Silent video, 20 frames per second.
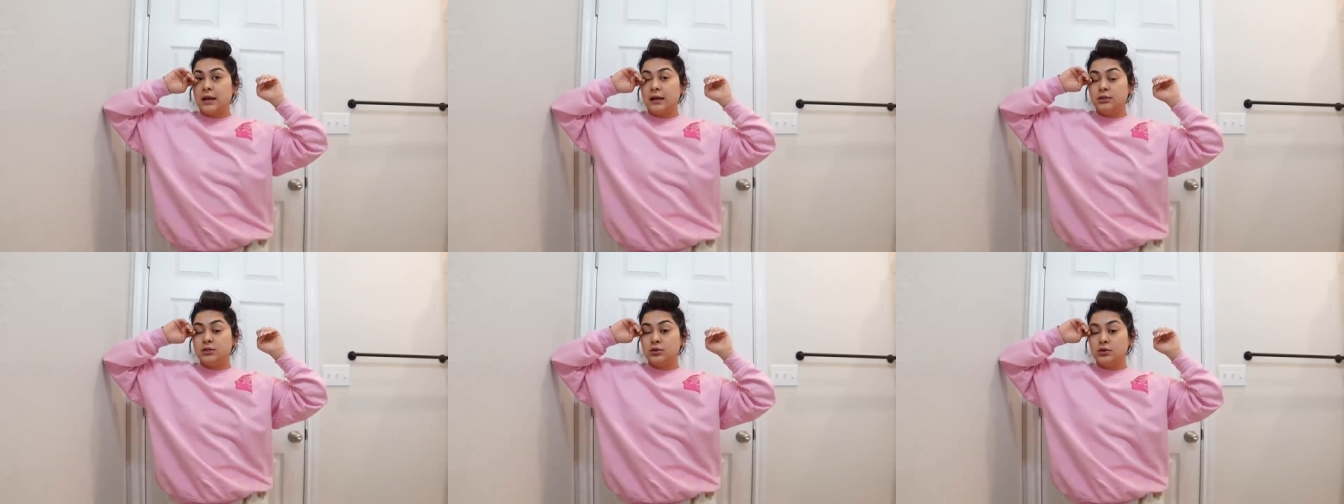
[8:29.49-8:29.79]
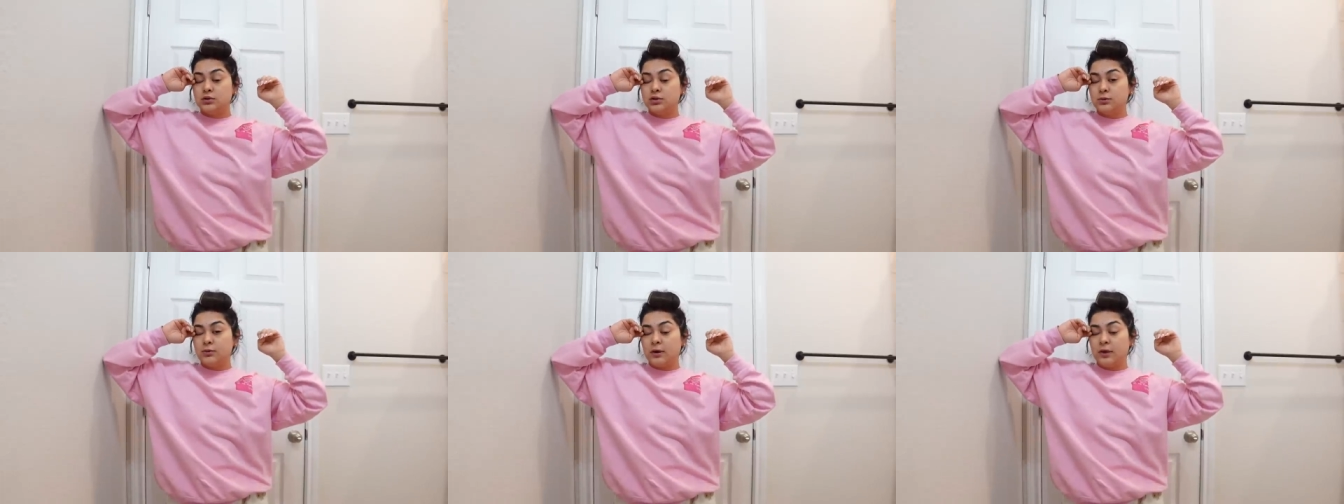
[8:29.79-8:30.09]
I
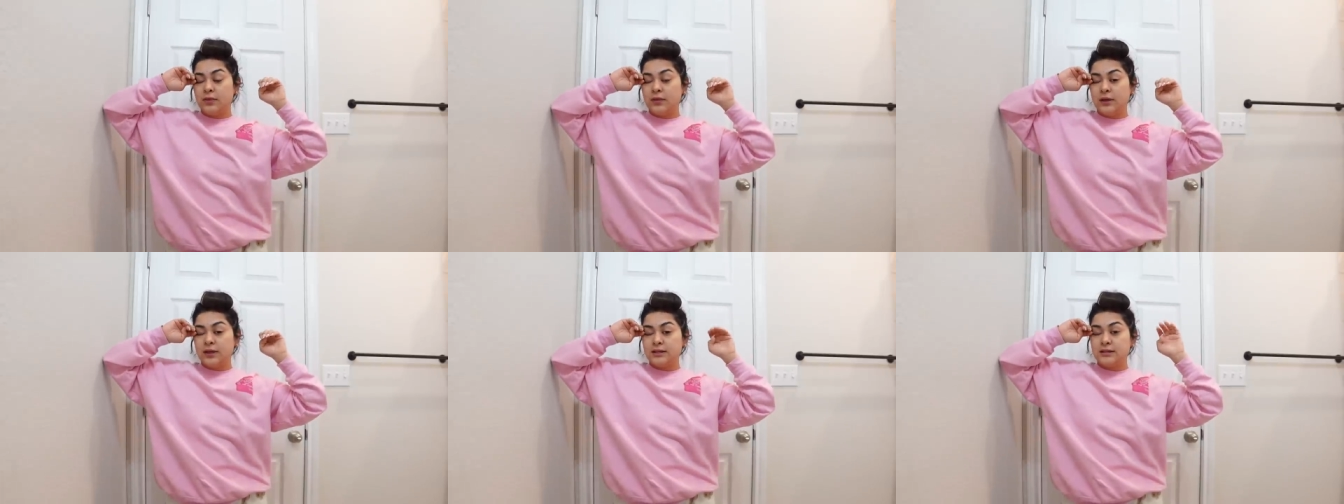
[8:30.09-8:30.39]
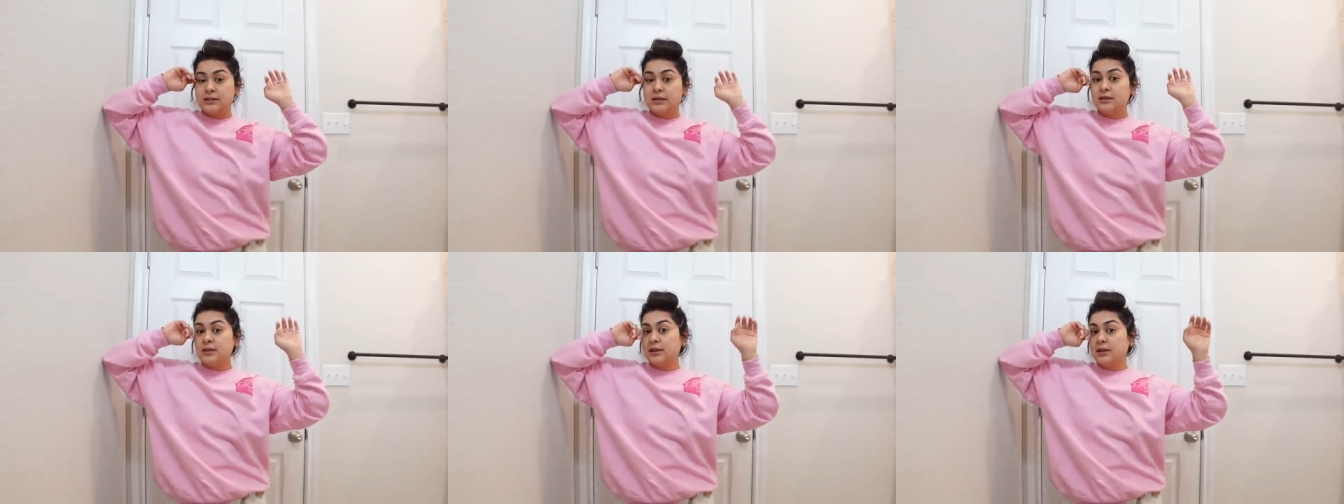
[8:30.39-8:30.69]
told you about
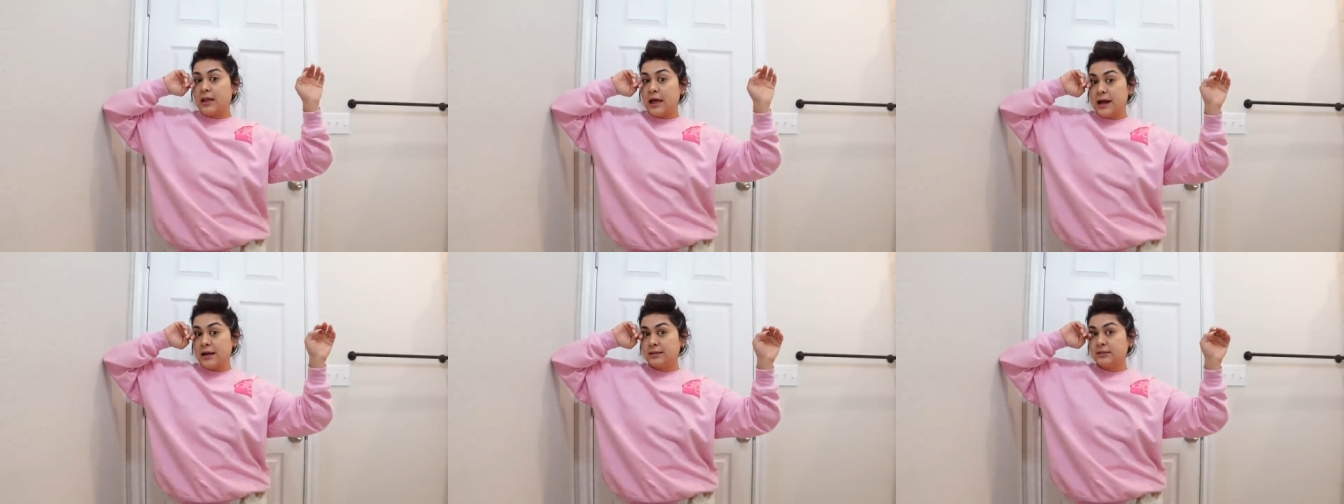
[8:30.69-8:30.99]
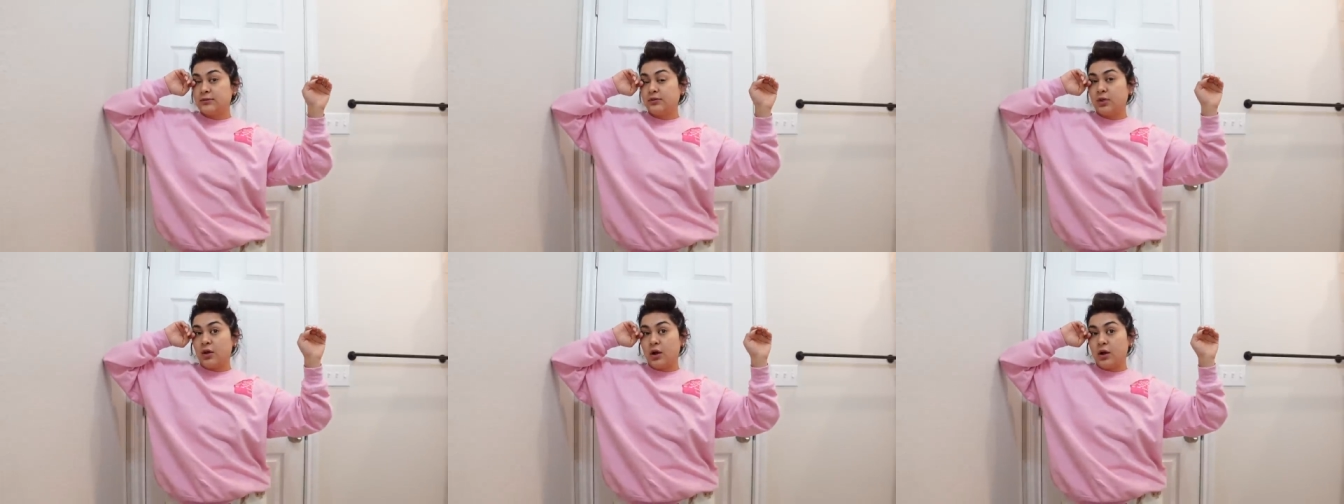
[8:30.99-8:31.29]
this in the
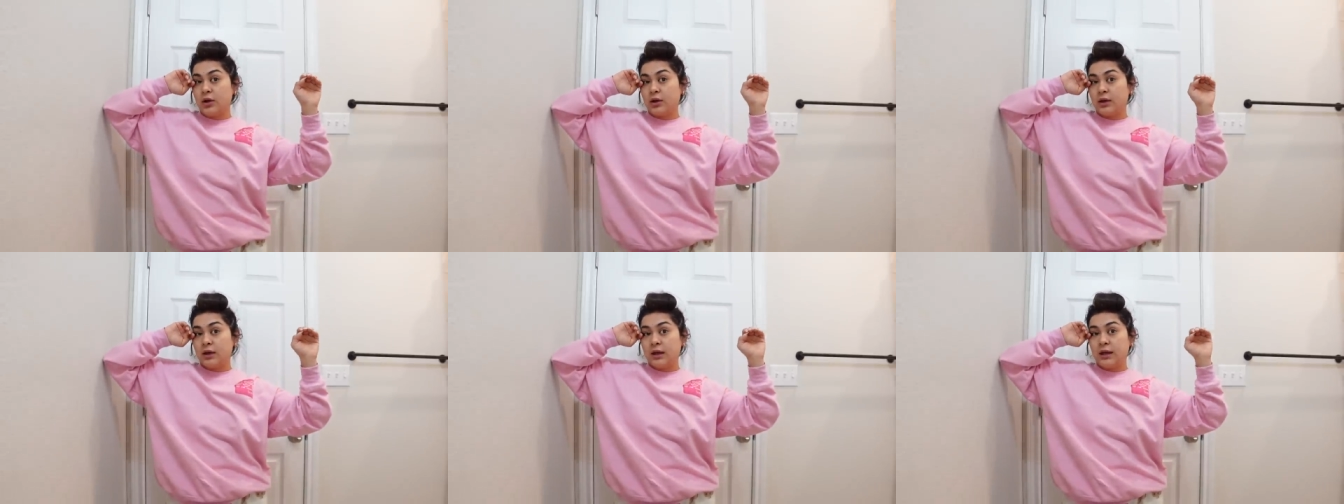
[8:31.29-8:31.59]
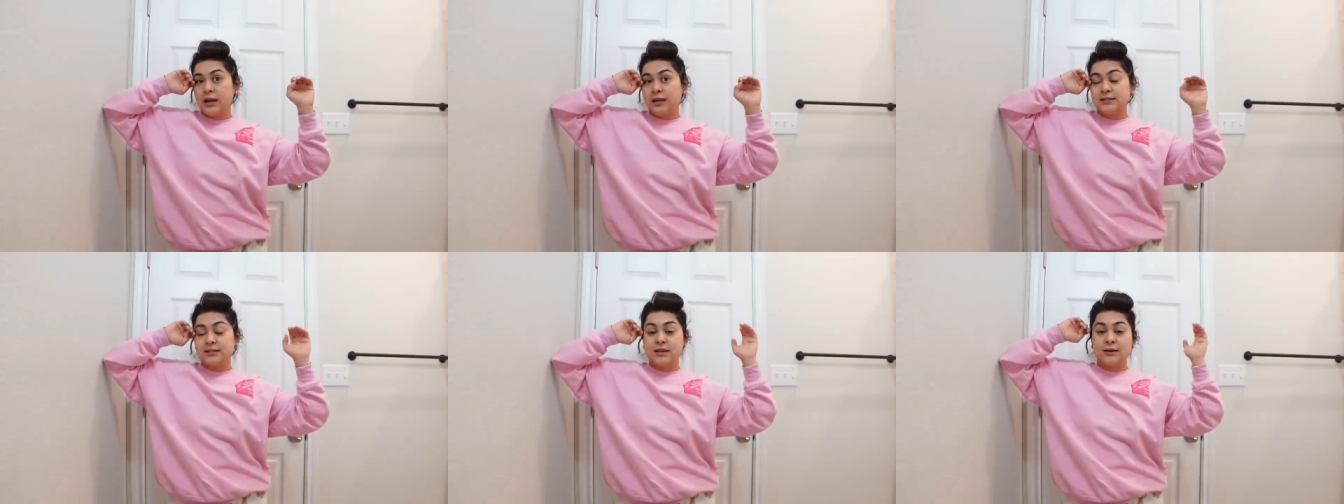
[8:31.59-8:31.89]
last vlog
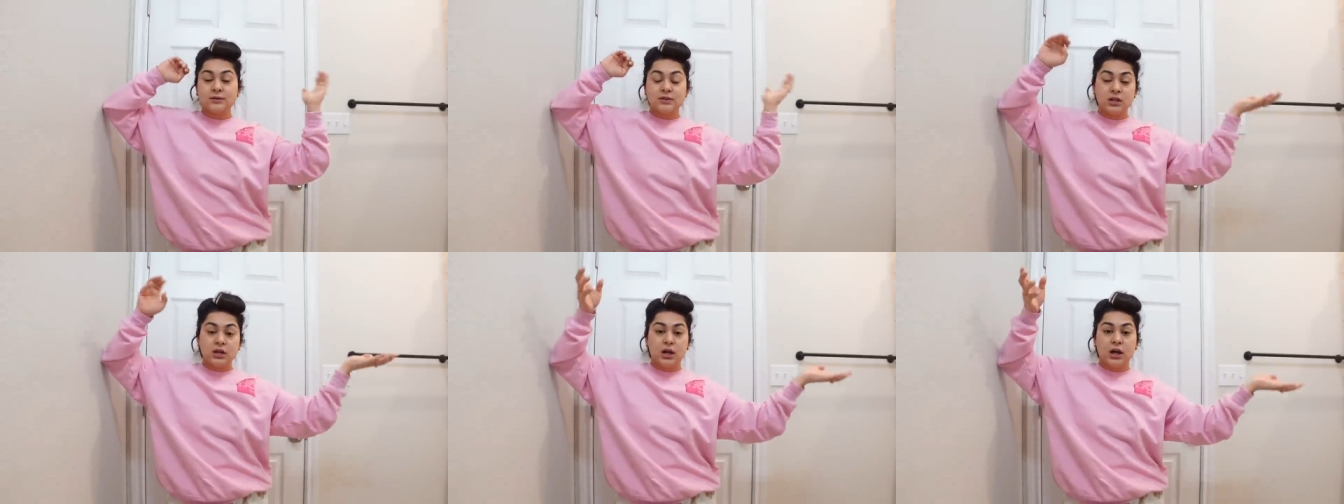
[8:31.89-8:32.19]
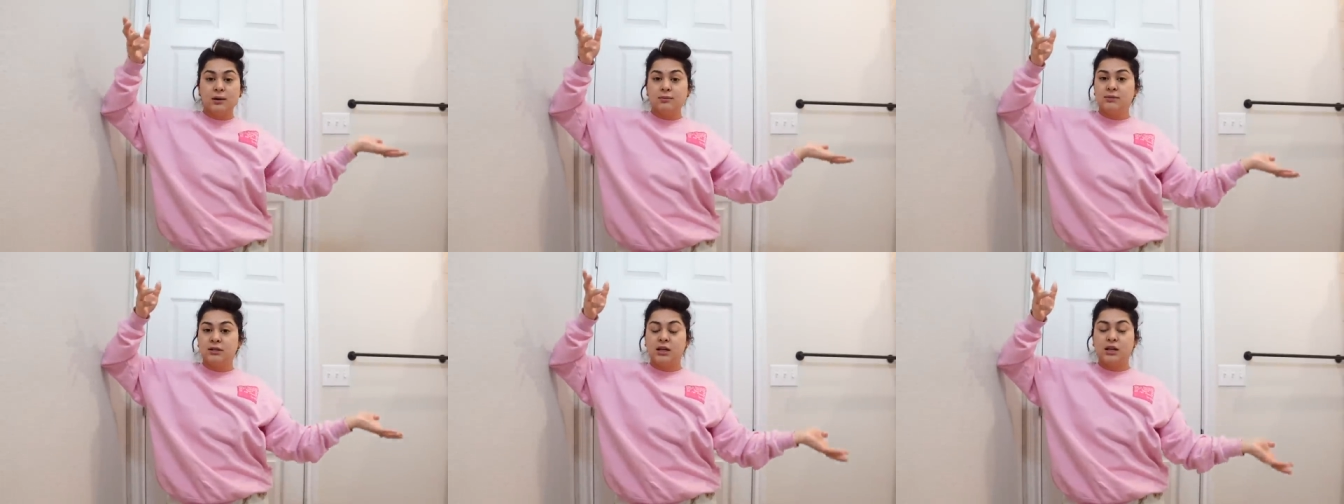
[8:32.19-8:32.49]
and I said I was gonna
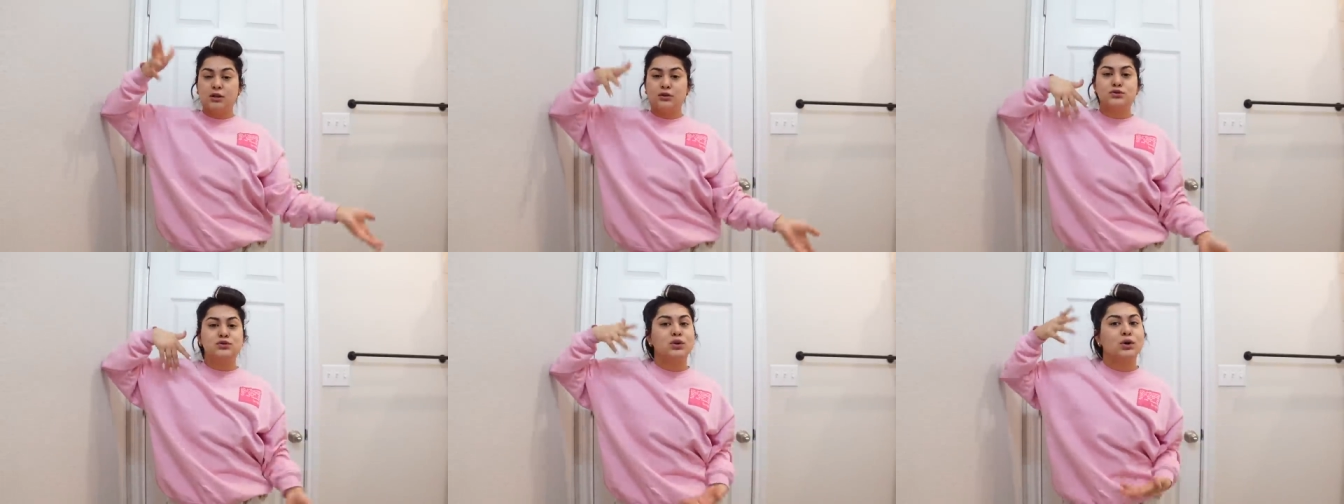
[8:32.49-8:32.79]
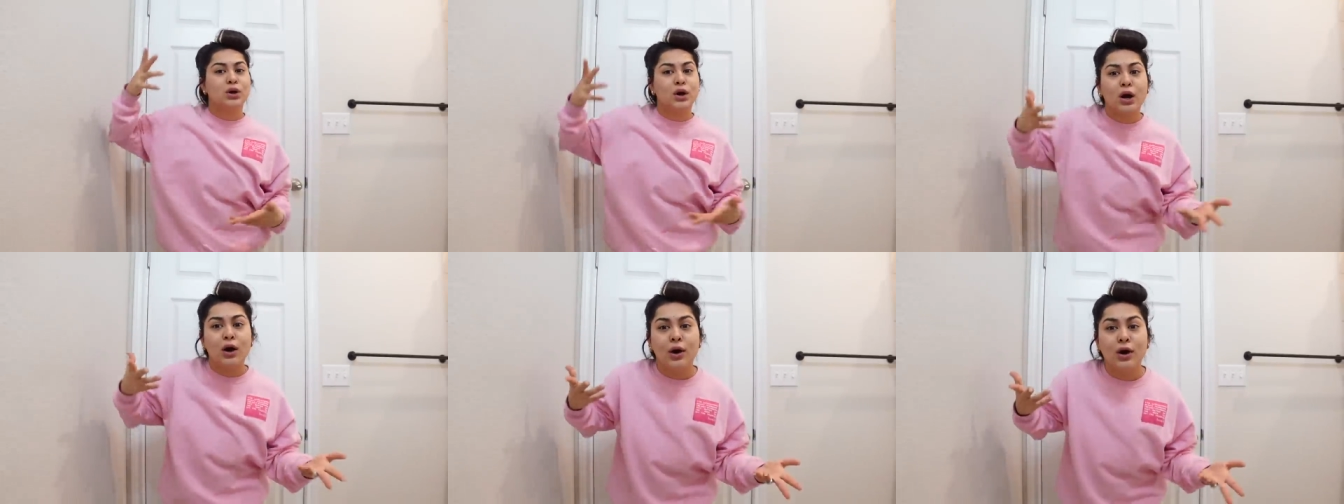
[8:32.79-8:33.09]
update you, so
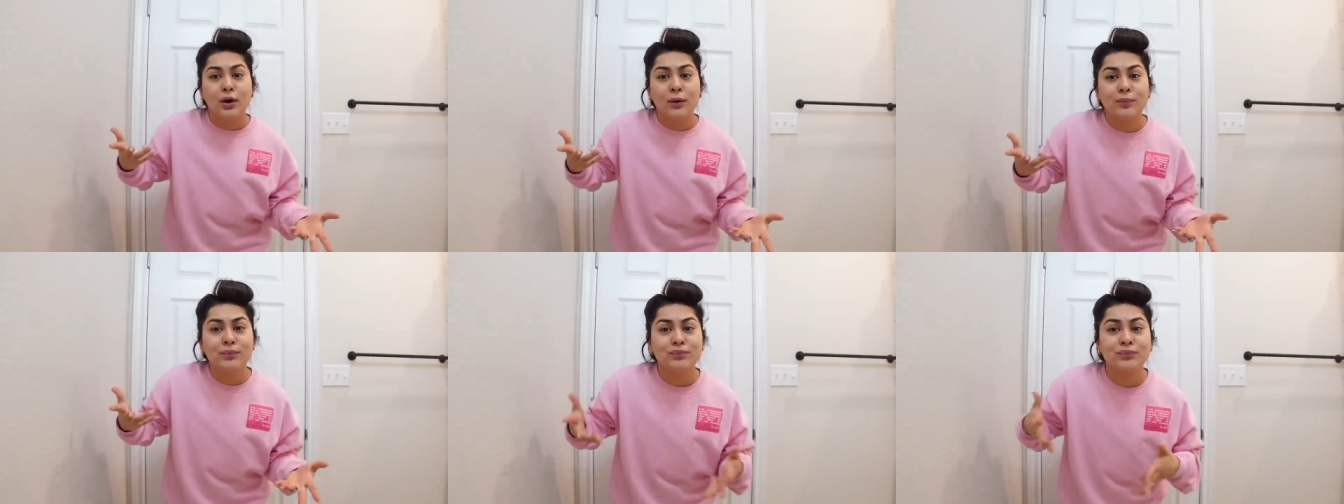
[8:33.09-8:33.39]
girl,